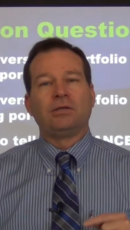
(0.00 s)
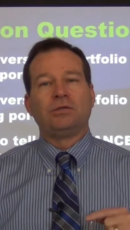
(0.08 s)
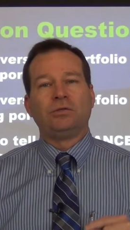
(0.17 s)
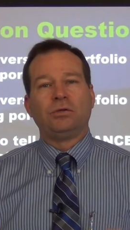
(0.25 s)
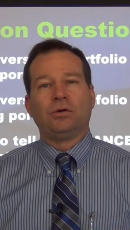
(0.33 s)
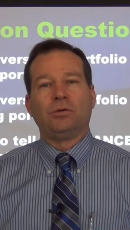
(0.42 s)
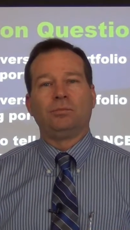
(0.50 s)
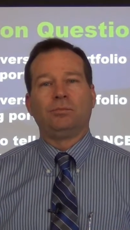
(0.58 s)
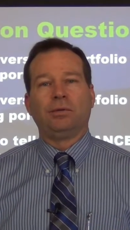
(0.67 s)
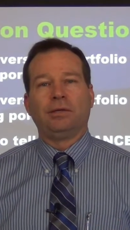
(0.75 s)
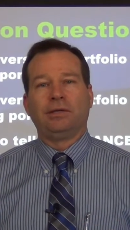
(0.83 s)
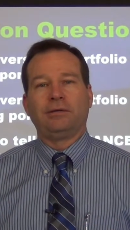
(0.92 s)
Don't
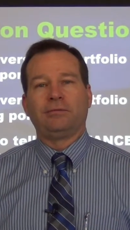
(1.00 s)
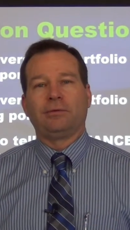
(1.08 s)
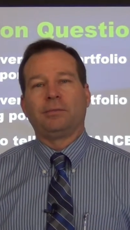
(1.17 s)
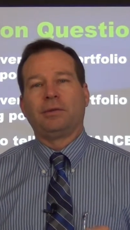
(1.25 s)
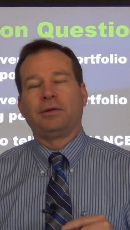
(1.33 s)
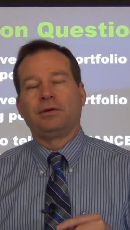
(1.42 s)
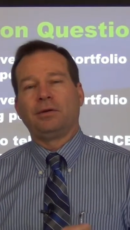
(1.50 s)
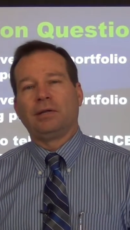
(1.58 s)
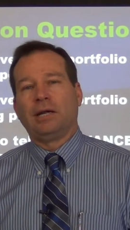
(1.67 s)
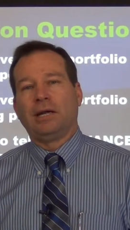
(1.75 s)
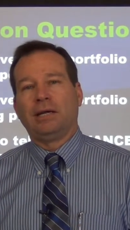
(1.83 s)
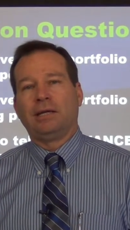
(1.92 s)
believe them. They're
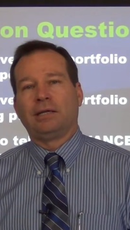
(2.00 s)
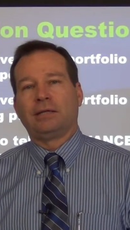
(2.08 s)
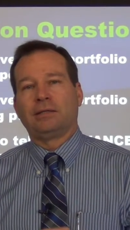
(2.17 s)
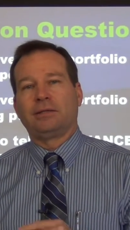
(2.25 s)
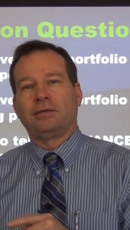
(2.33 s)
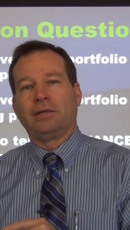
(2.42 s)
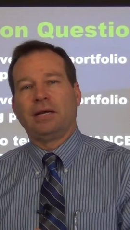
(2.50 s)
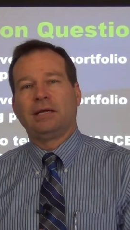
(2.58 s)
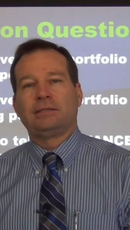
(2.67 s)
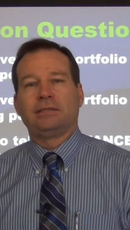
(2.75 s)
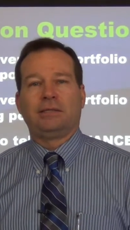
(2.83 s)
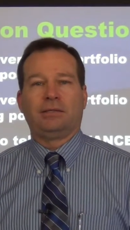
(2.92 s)
lying. They're
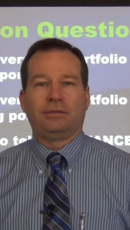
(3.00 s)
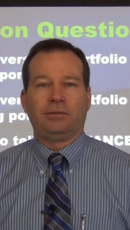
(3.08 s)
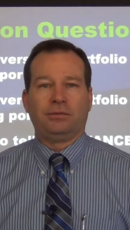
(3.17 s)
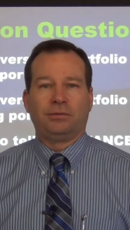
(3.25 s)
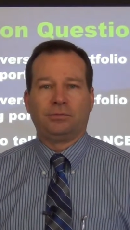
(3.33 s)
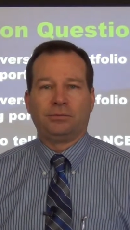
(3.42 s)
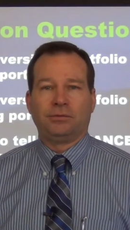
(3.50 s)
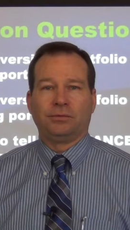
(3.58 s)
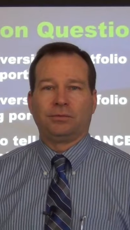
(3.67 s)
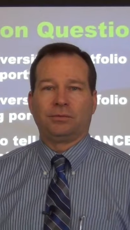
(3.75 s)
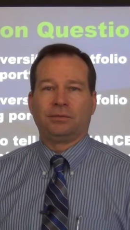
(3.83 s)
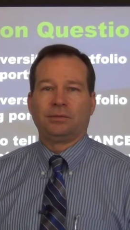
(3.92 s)
not telling you the
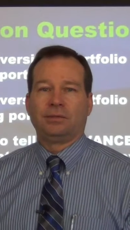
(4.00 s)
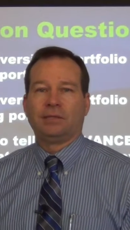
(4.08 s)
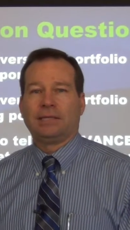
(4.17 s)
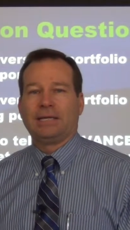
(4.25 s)
truth. They